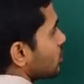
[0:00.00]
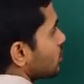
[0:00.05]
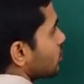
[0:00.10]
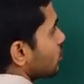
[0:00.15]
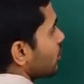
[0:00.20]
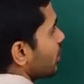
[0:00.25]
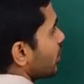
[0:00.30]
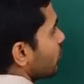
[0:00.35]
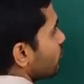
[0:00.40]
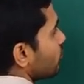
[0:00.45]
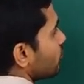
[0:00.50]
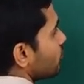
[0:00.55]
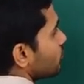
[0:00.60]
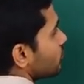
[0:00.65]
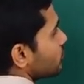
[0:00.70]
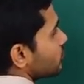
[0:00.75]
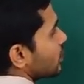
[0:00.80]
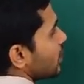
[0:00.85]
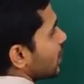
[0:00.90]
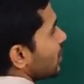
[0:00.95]
so we have
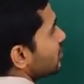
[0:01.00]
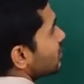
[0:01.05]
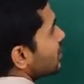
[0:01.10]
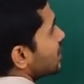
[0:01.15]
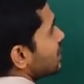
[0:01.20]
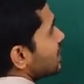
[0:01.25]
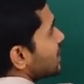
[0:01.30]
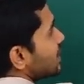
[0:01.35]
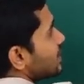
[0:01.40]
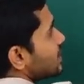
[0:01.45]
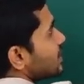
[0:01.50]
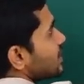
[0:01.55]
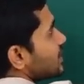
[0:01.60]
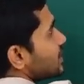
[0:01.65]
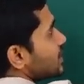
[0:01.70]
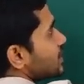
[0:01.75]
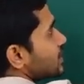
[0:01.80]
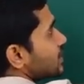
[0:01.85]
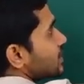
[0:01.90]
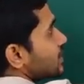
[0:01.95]
converted this
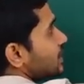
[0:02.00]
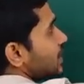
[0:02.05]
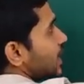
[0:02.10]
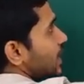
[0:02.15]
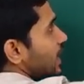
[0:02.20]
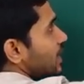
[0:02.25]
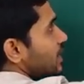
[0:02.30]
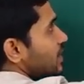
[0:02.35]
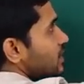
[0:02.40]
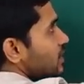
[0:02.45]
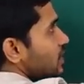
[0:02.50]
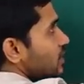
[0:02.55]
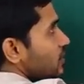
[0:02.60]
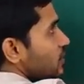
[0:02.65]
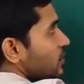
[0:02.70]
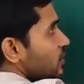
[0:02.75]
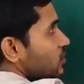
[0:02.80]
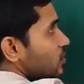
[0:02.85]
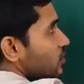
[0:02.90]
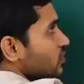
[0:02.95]
second
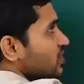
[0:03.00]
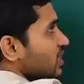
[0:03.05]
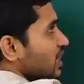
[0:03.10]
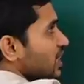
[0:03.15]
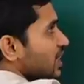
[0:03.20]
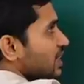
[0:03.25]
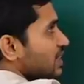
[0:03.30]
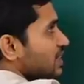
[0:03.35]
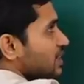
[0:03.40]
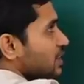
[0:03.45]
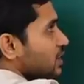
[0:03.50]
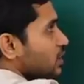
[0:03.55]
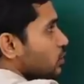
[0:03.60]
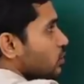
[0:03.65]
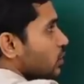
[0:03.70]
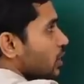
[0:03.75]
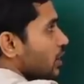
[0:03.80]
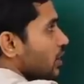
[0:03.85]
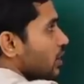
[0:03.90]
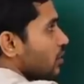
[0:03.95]
surface of the lens
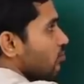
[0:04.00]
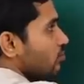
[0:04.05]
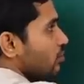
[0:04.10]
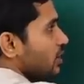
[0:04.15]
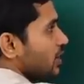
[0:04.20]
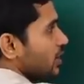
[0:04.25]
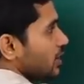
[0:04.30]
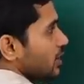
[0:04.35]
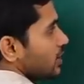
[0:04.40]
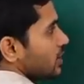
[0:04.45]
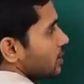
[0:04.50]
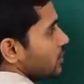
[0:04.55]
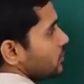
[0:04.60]
into a mirror